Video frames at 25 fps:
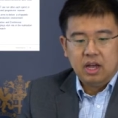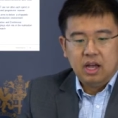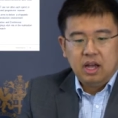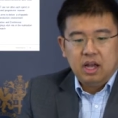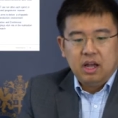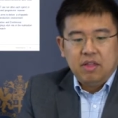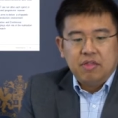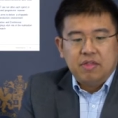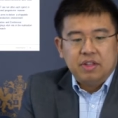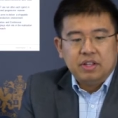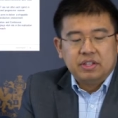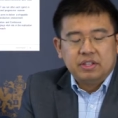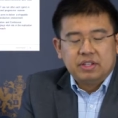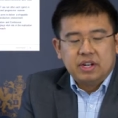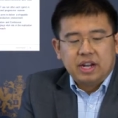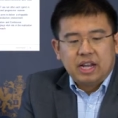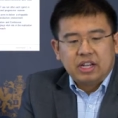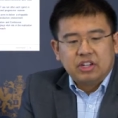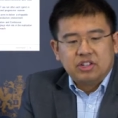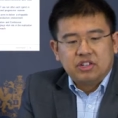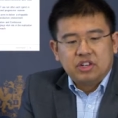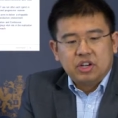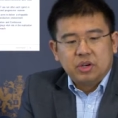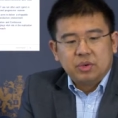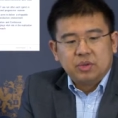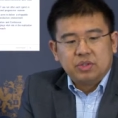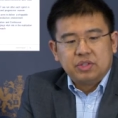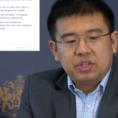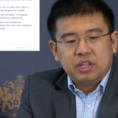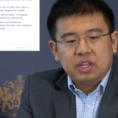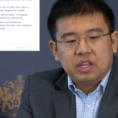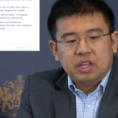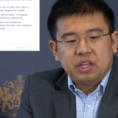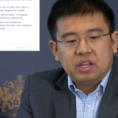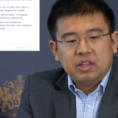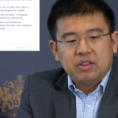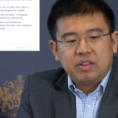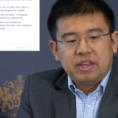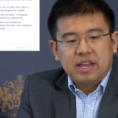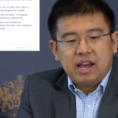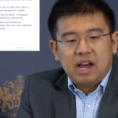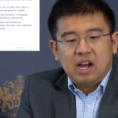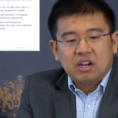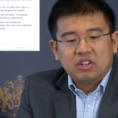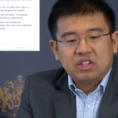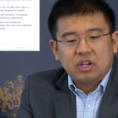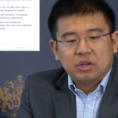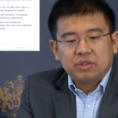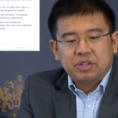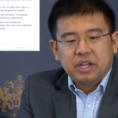And this slide shows the, the
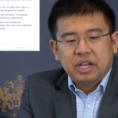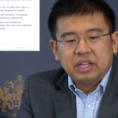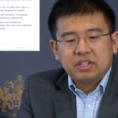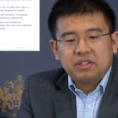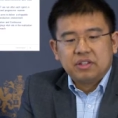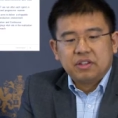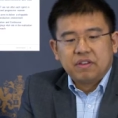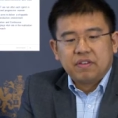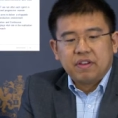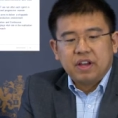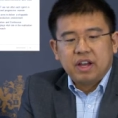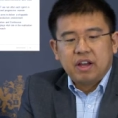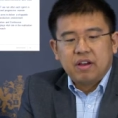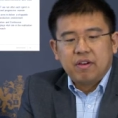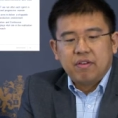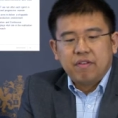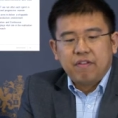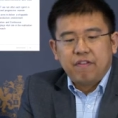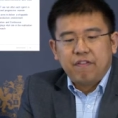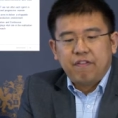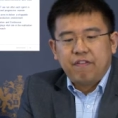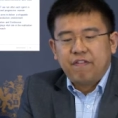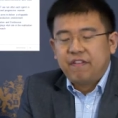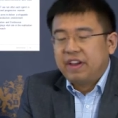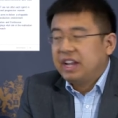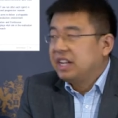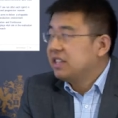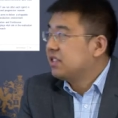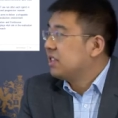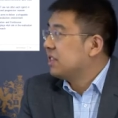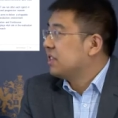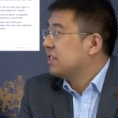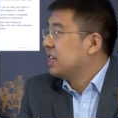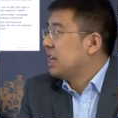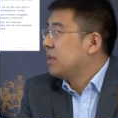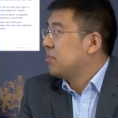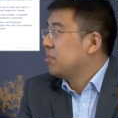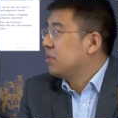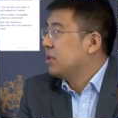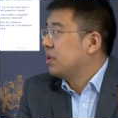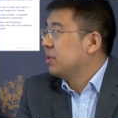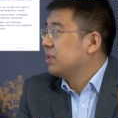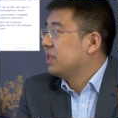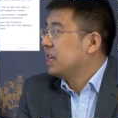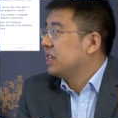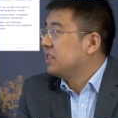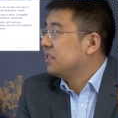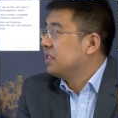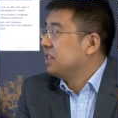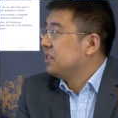agile testing uh, phases and
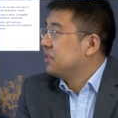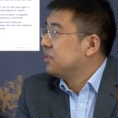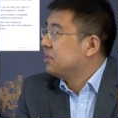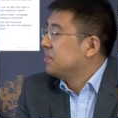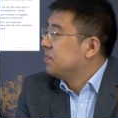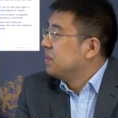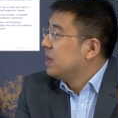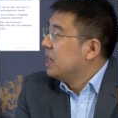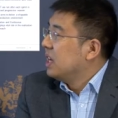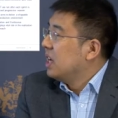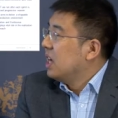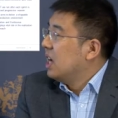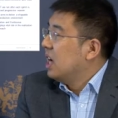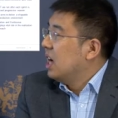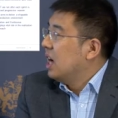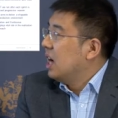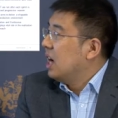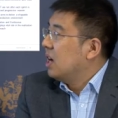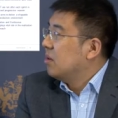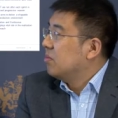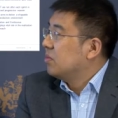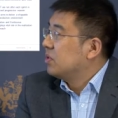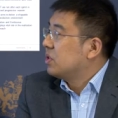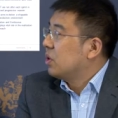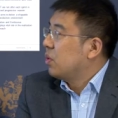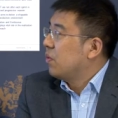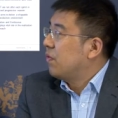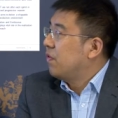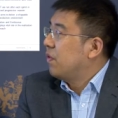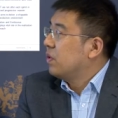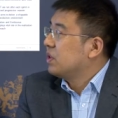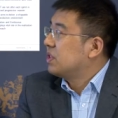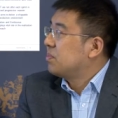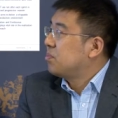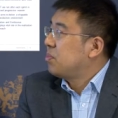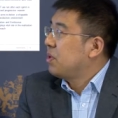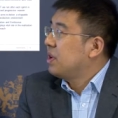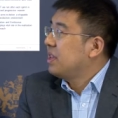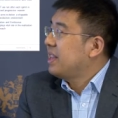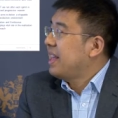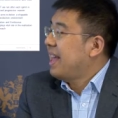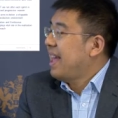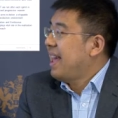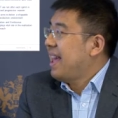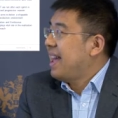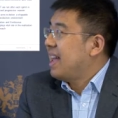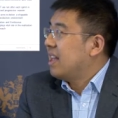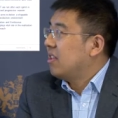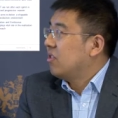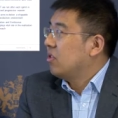processes. Um, so for sprint
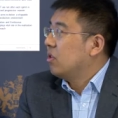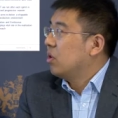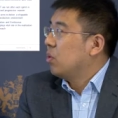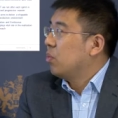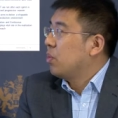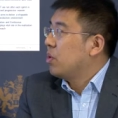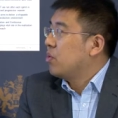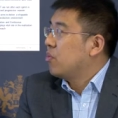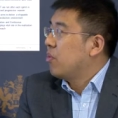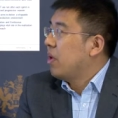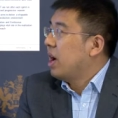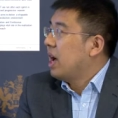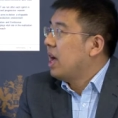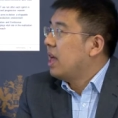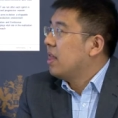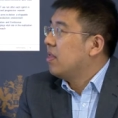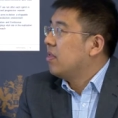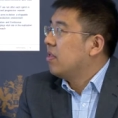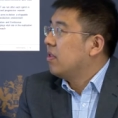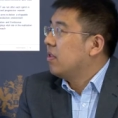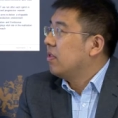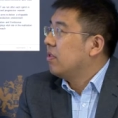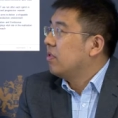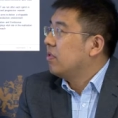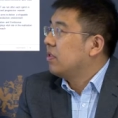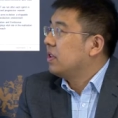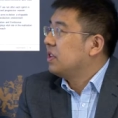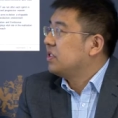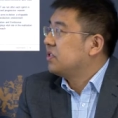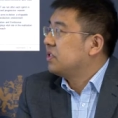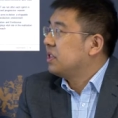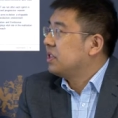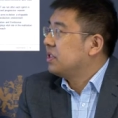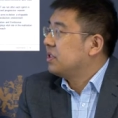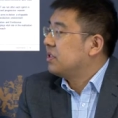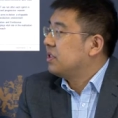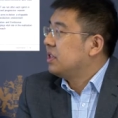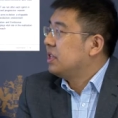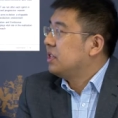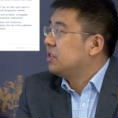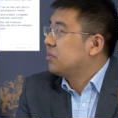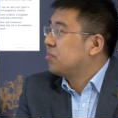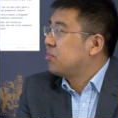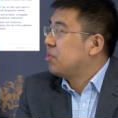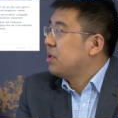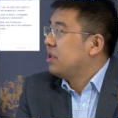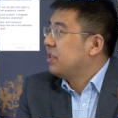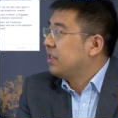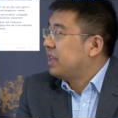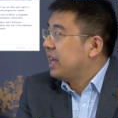N, we run the, the
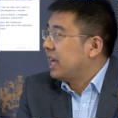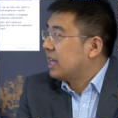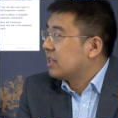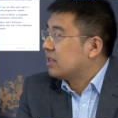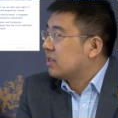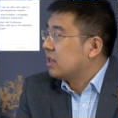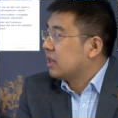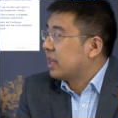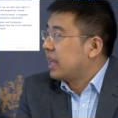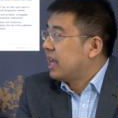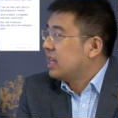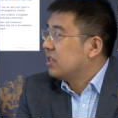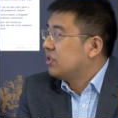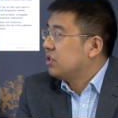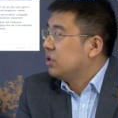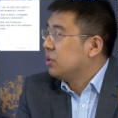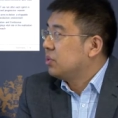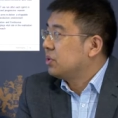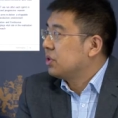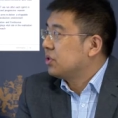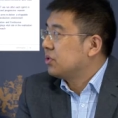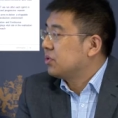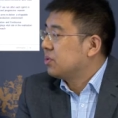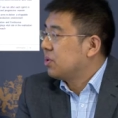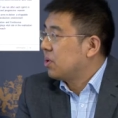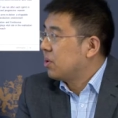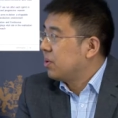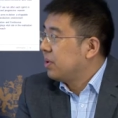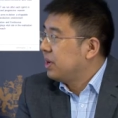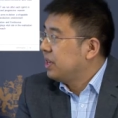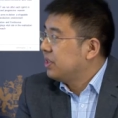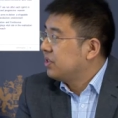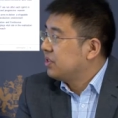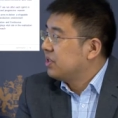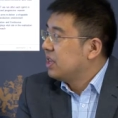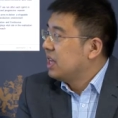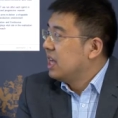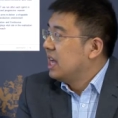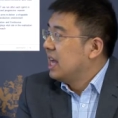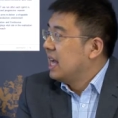sprint test against user stories,